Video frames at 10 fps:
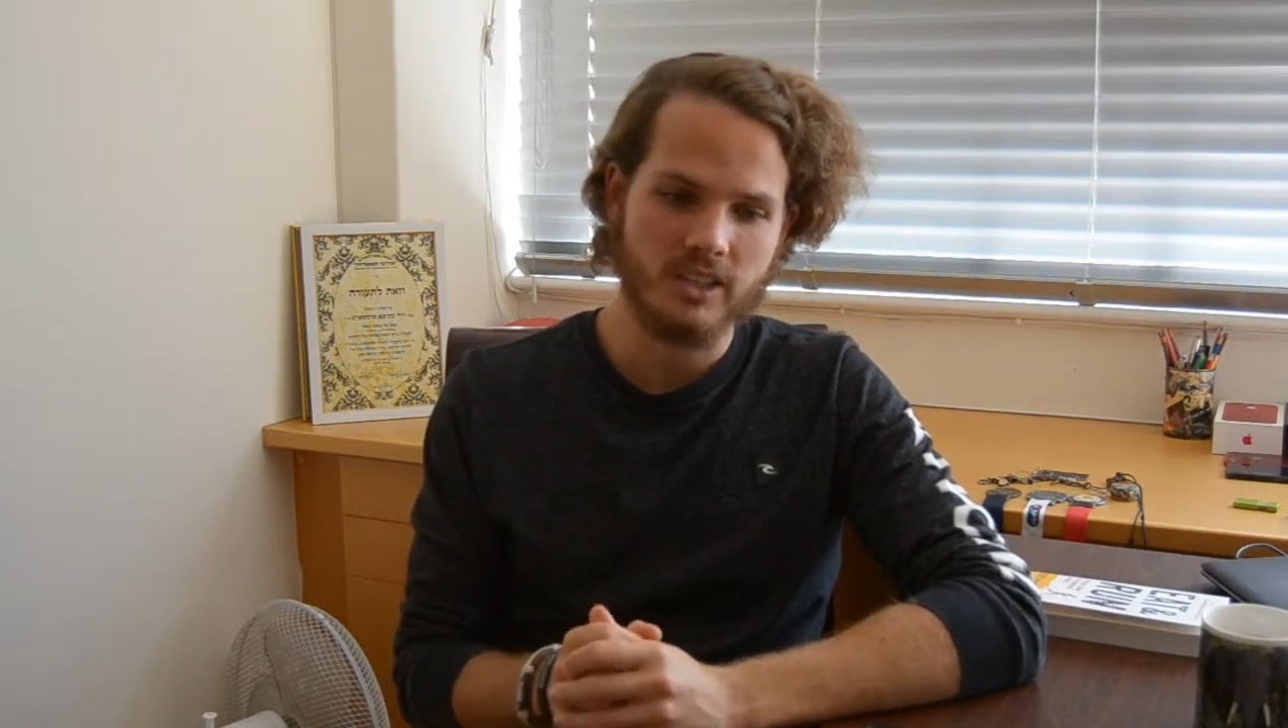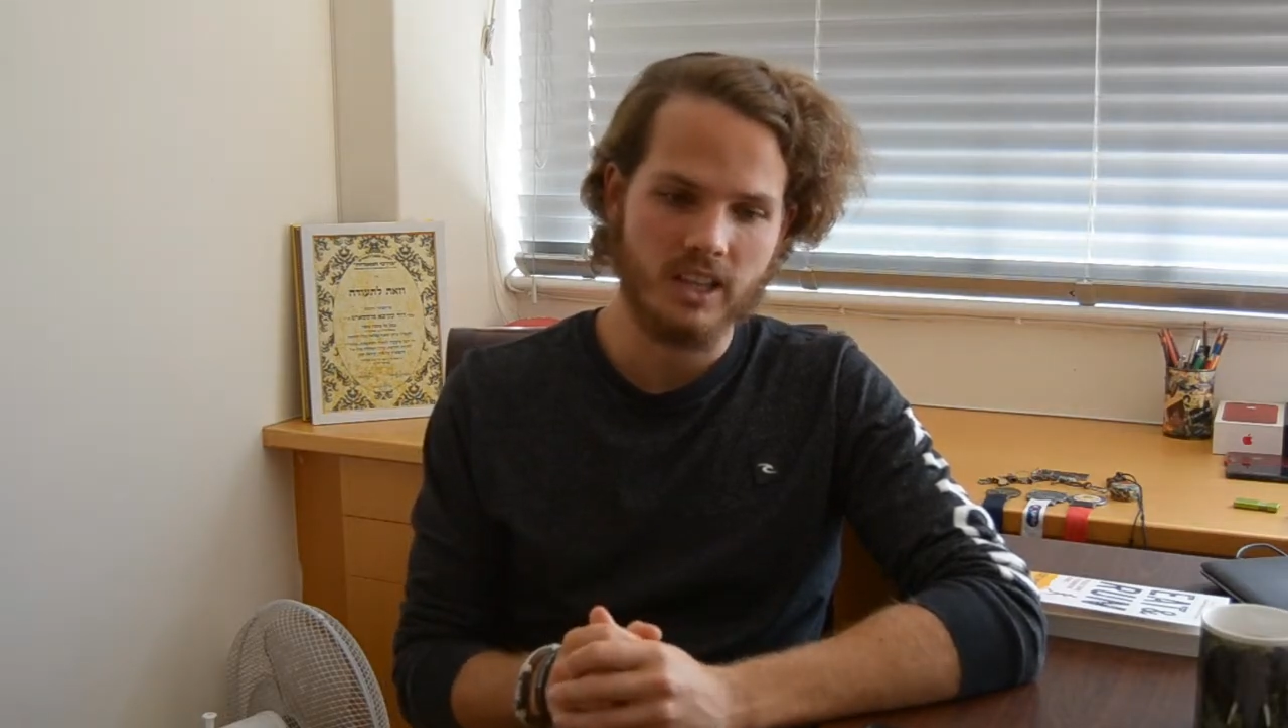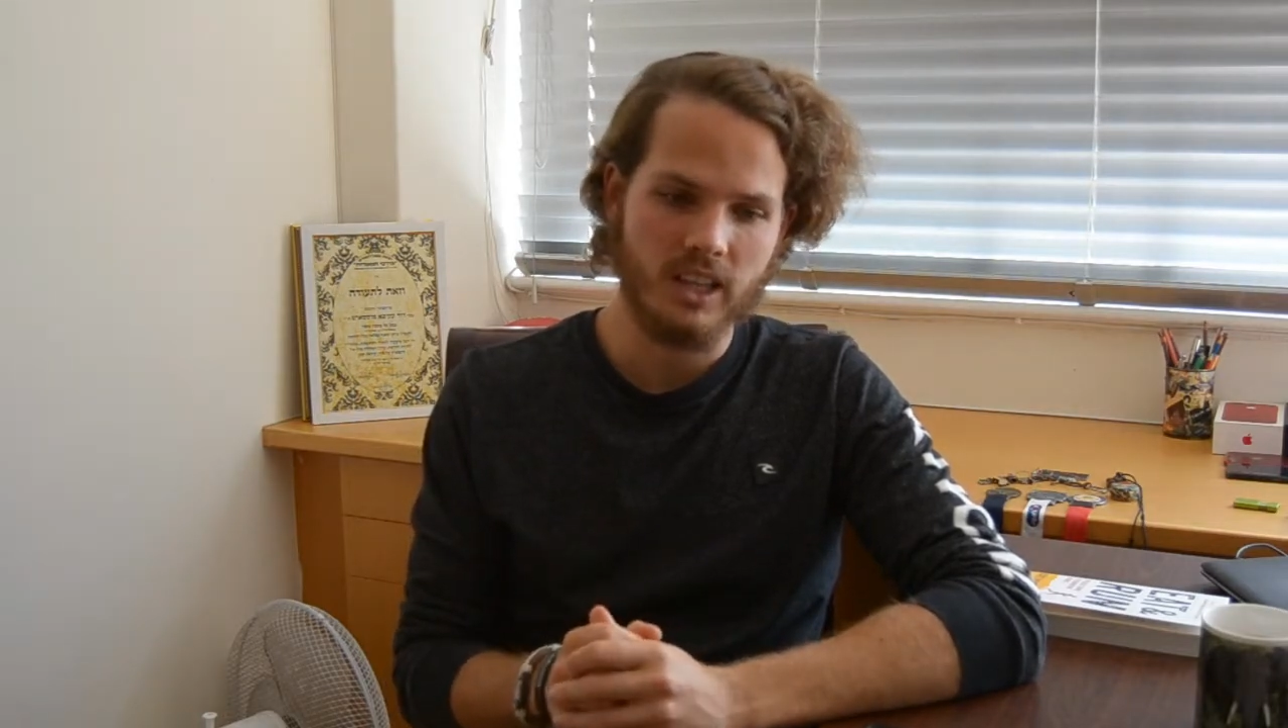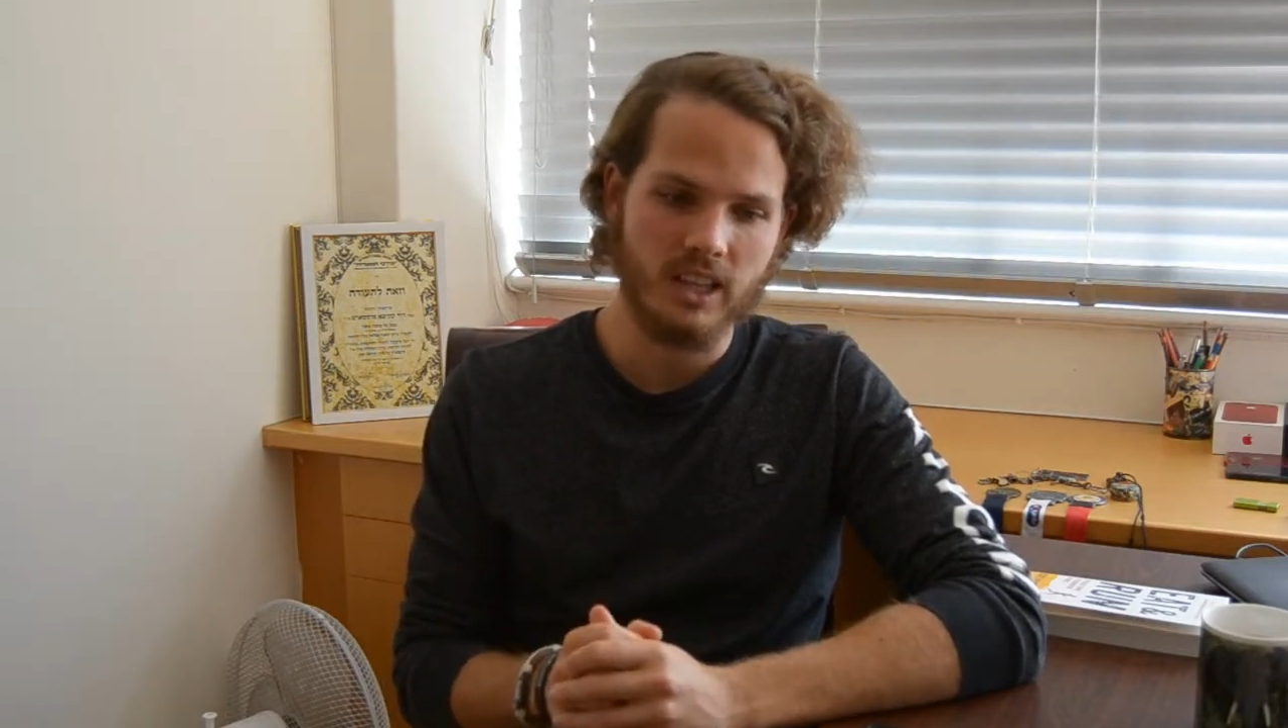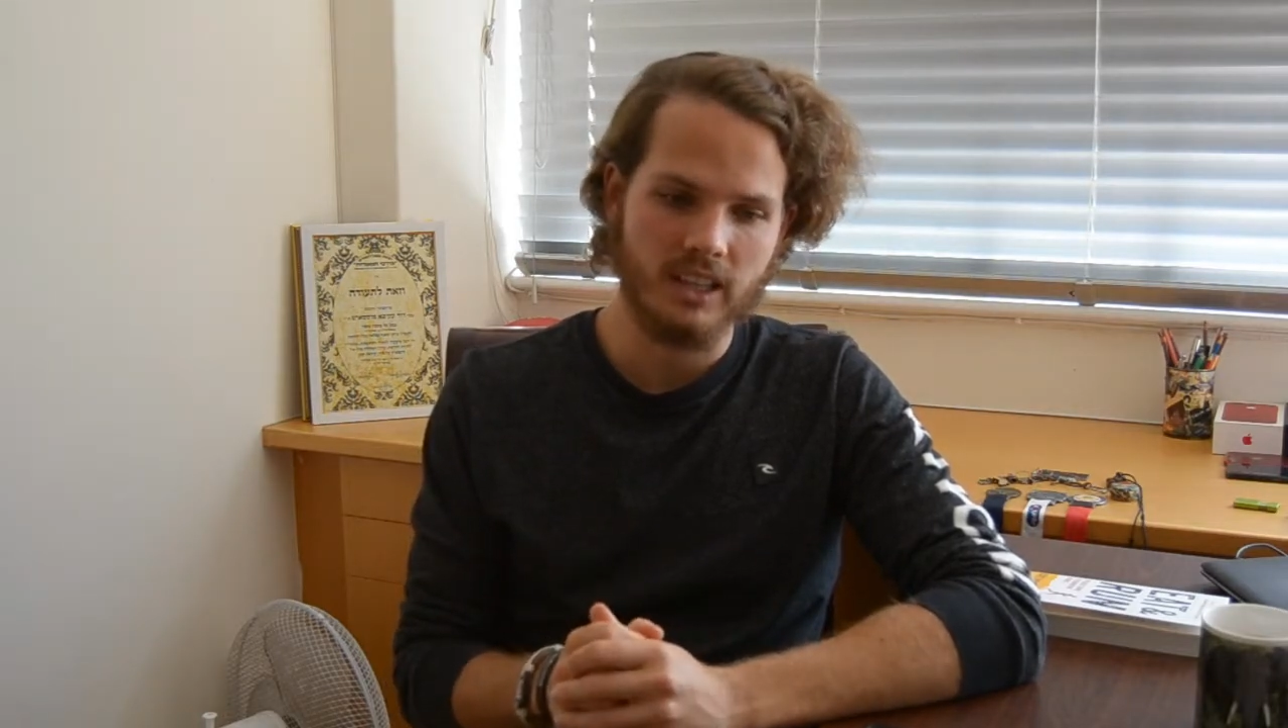
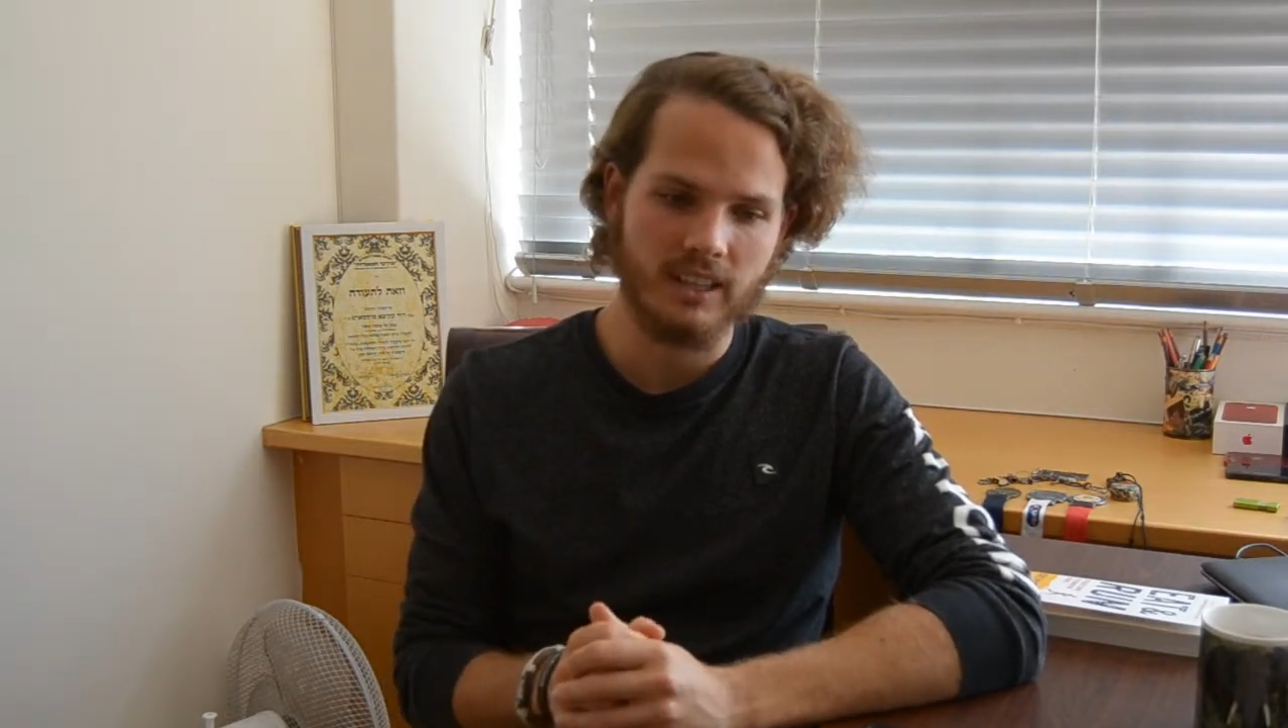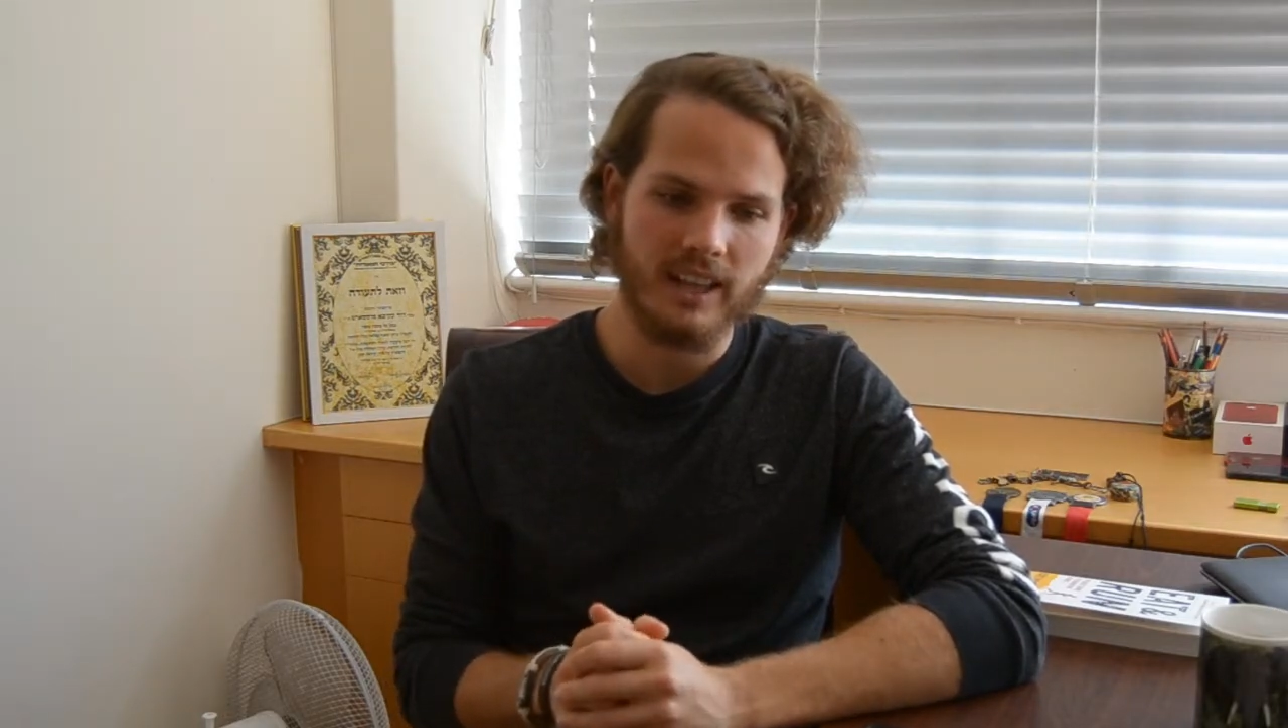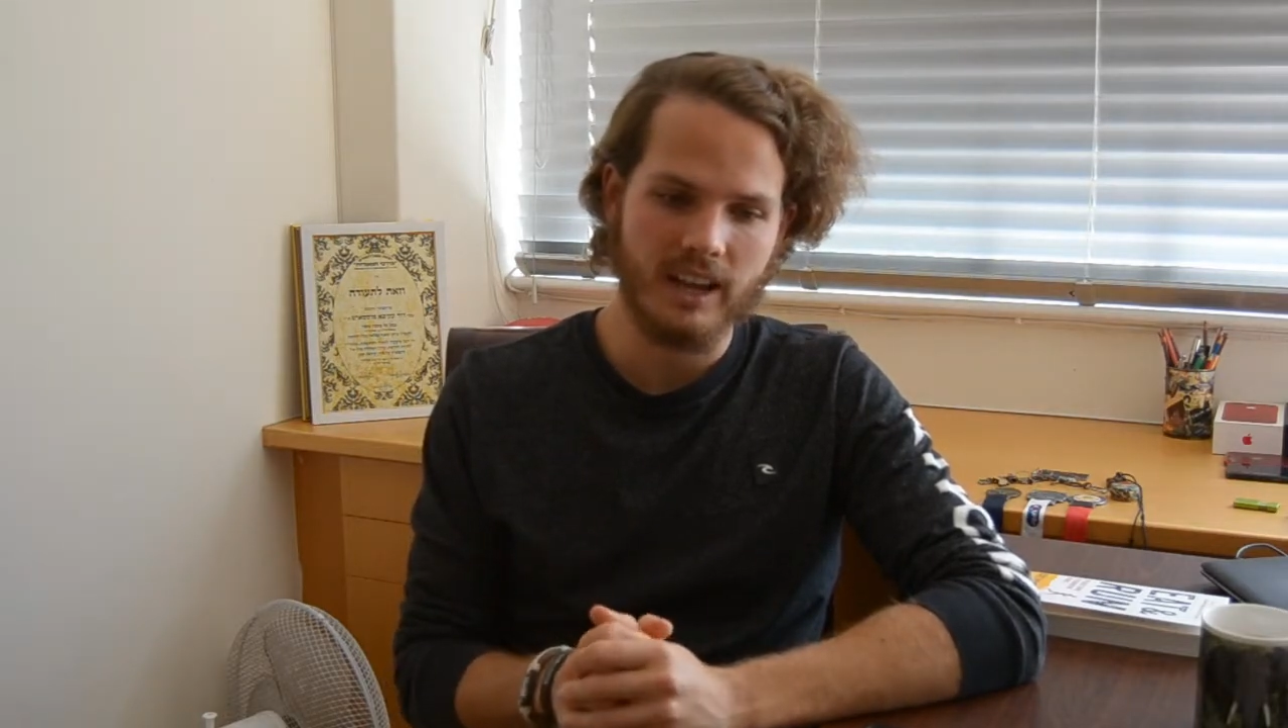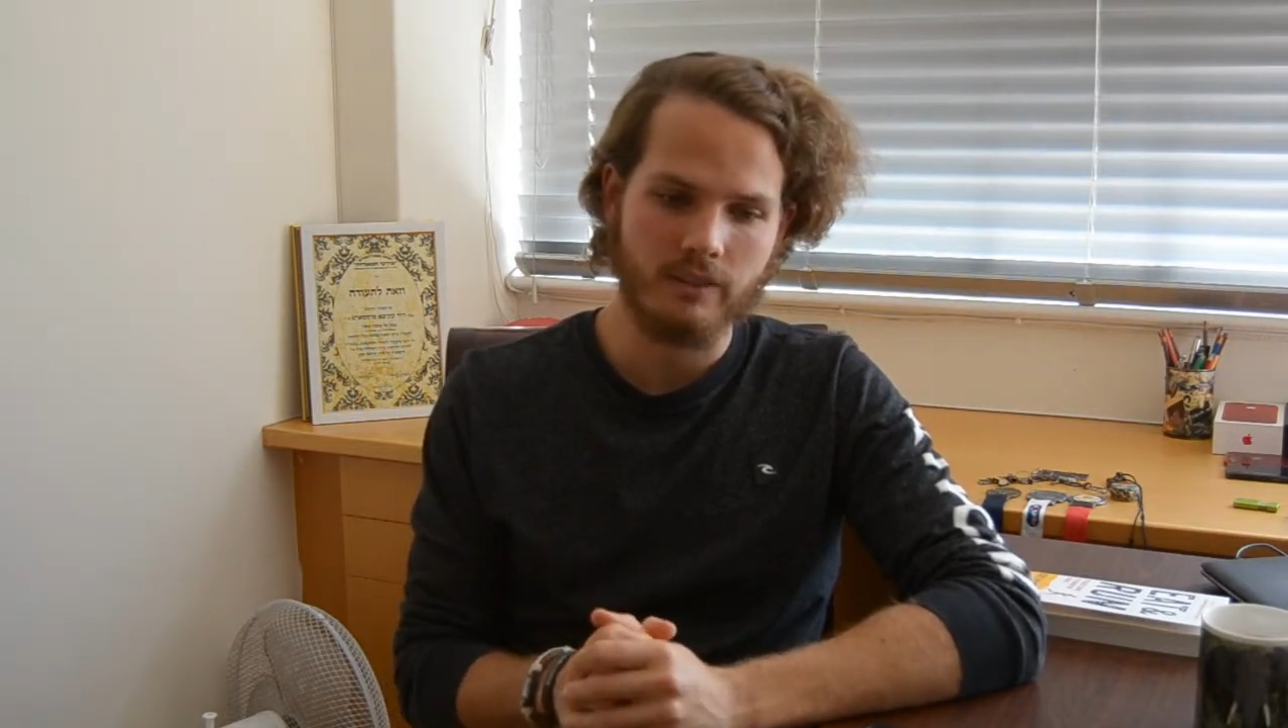in life